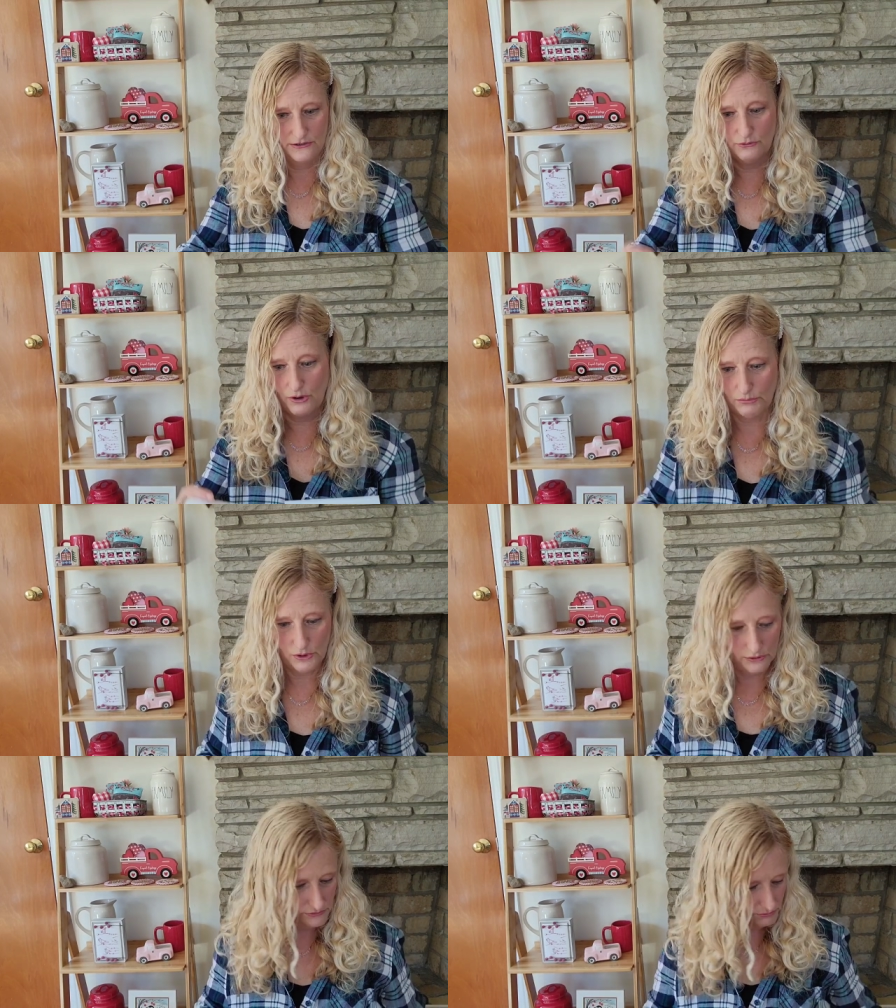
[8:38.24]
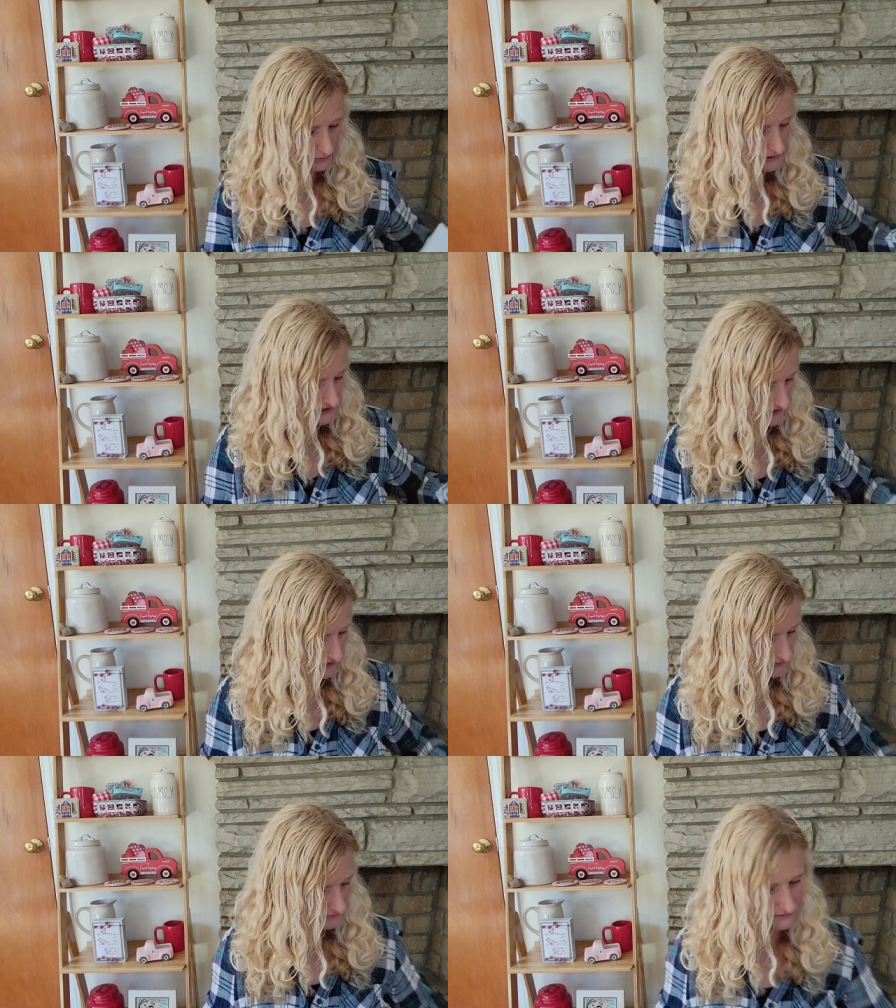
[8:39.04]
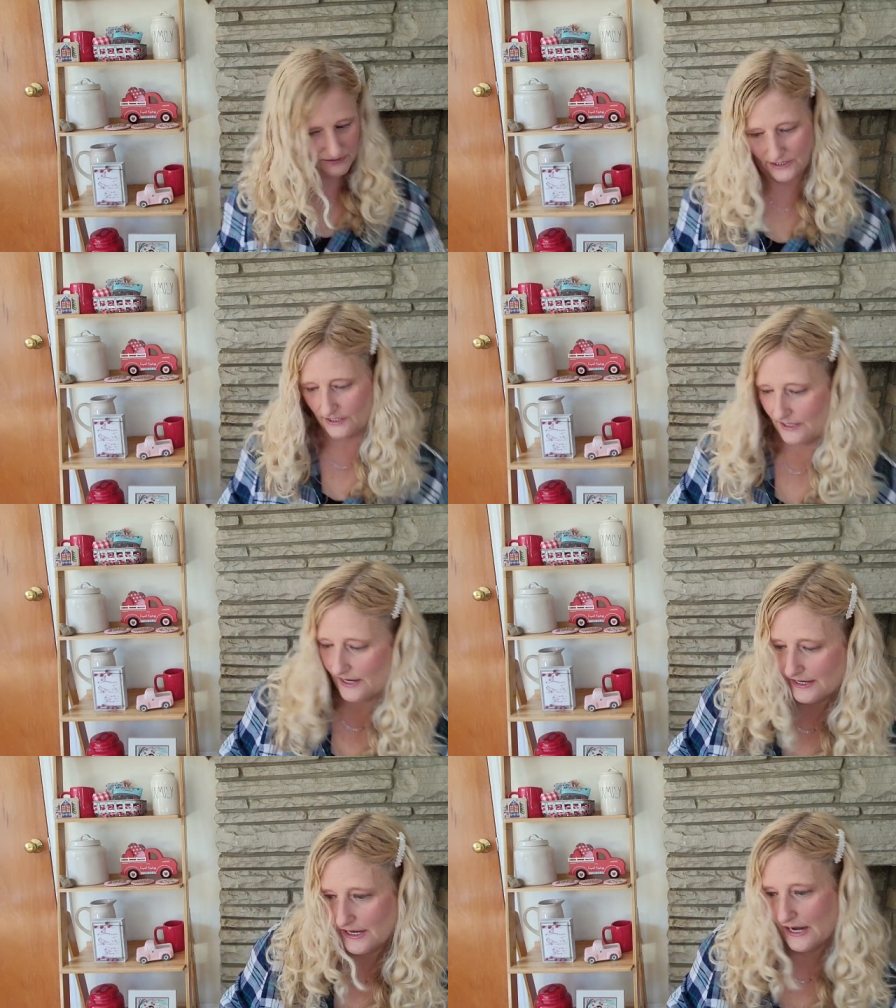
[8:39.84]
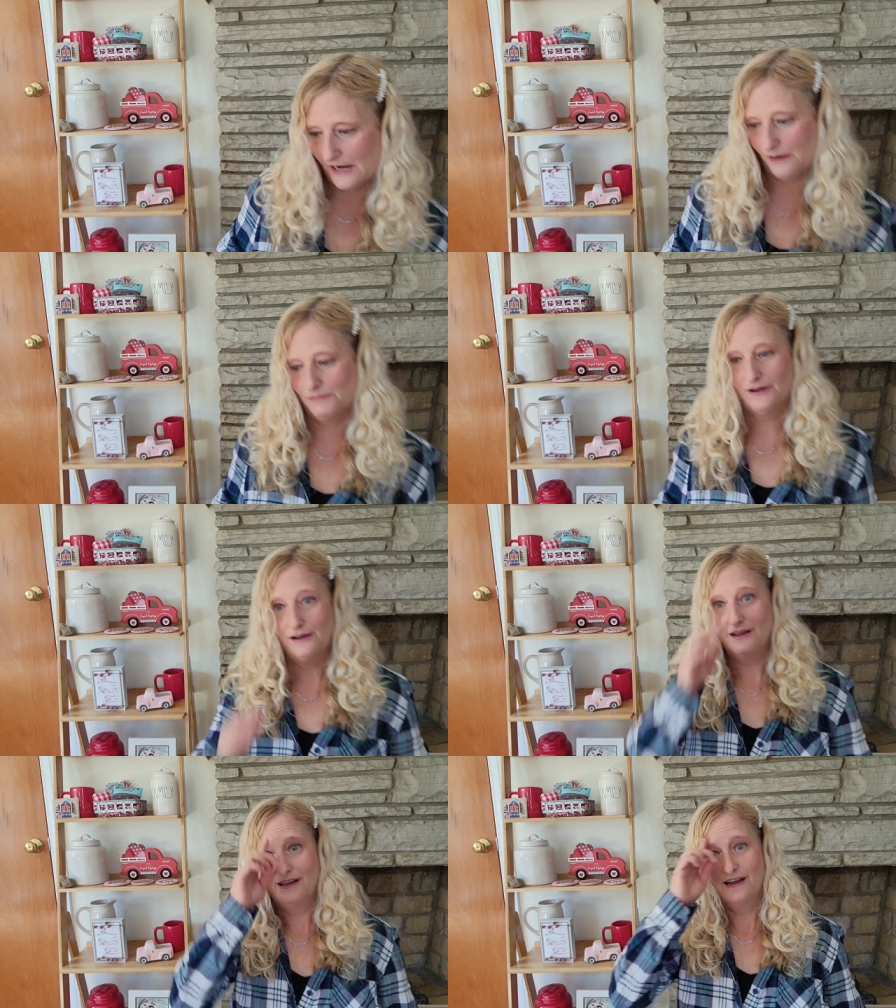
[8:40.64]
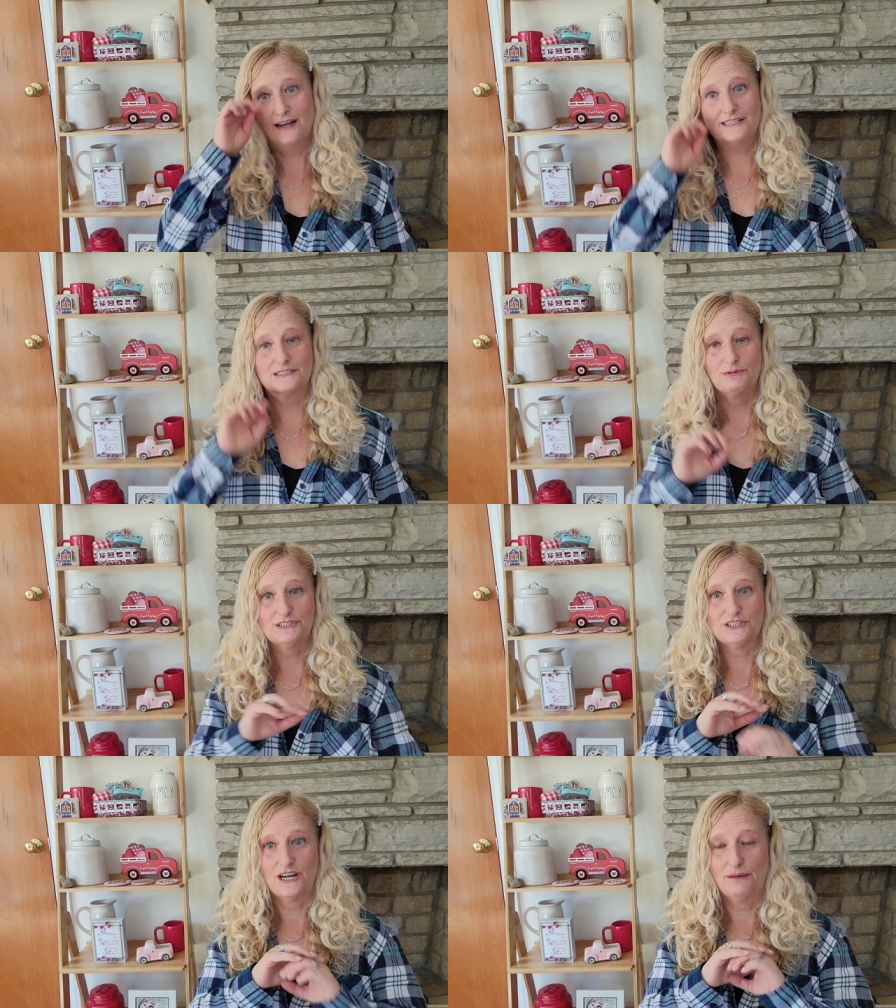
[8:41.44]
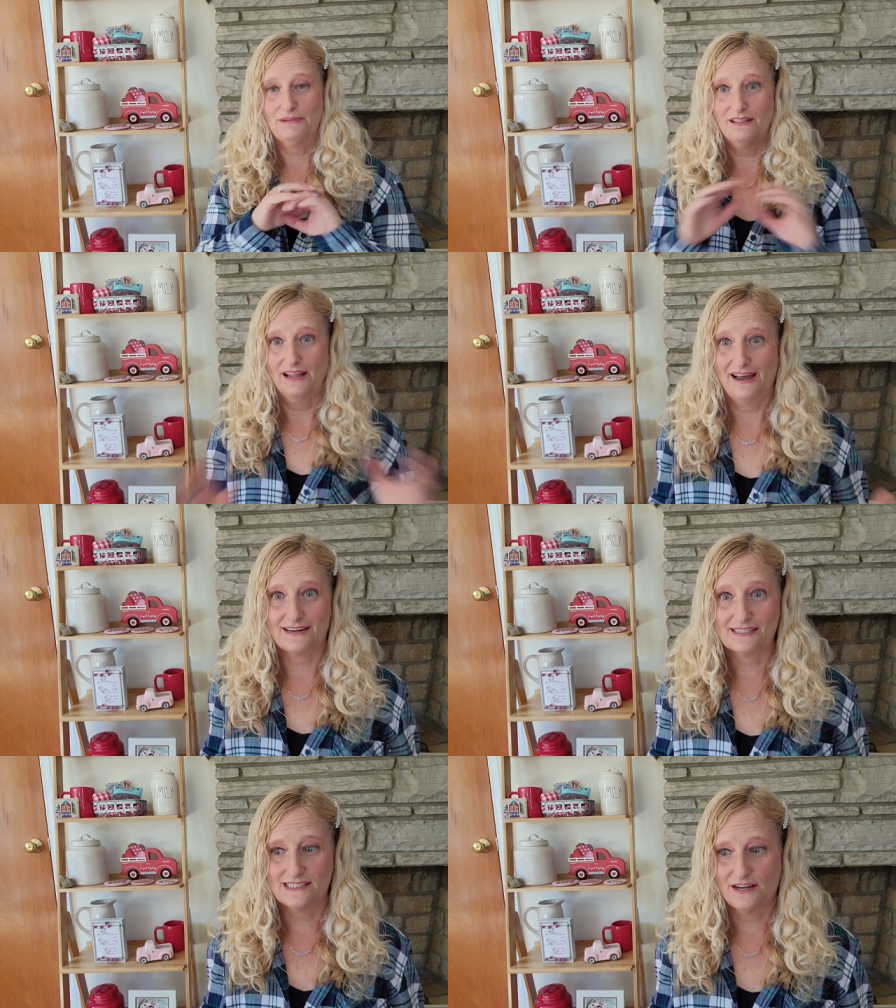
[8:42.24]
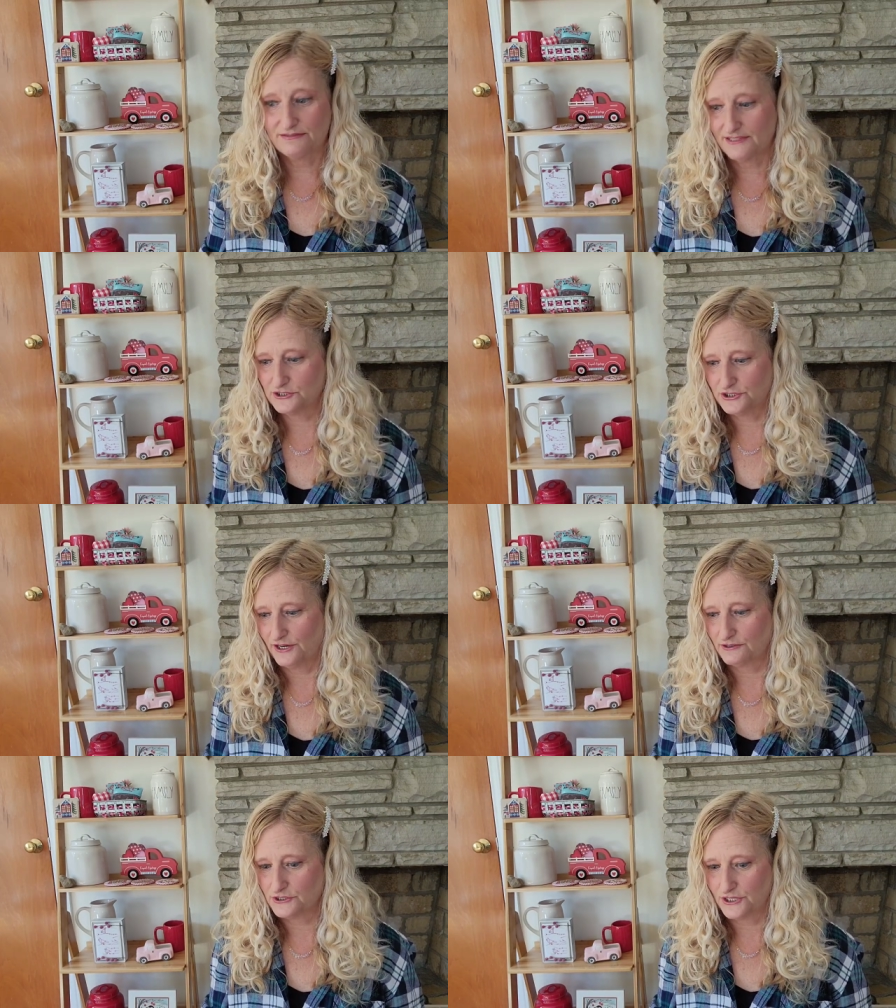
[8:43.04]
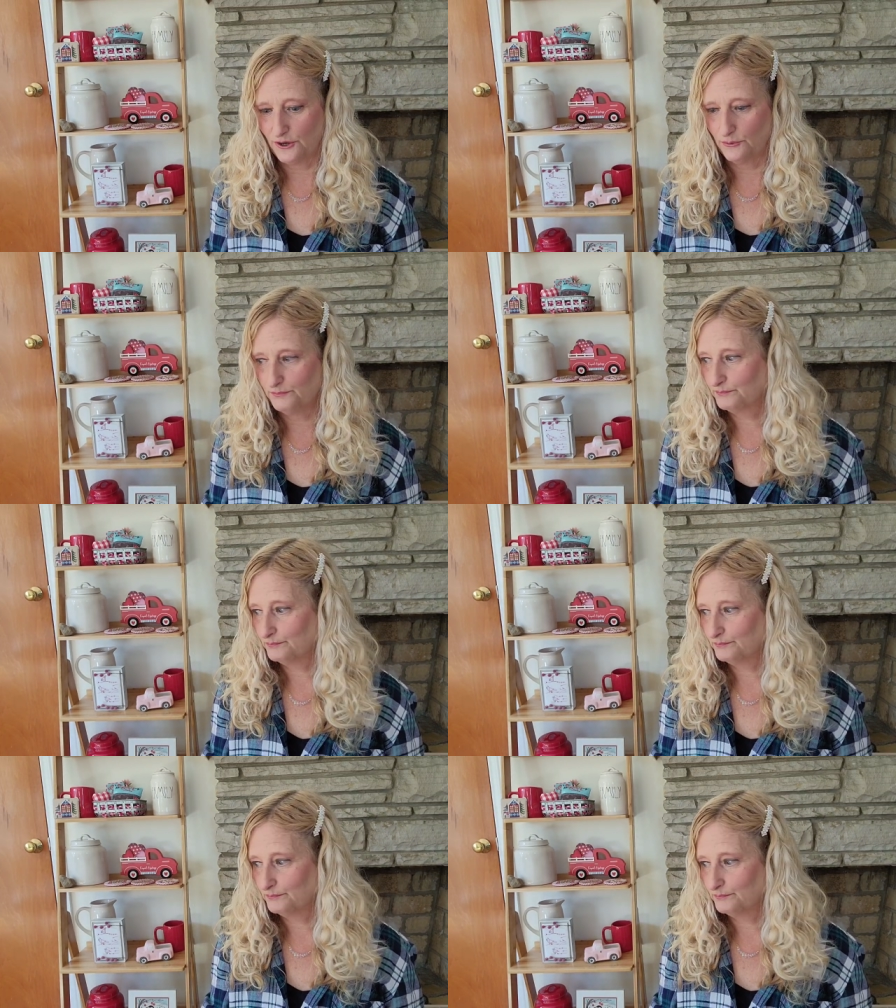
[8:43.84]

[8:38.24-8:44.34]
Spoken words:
normal routine, and I am switching up a lot of stuff this year. So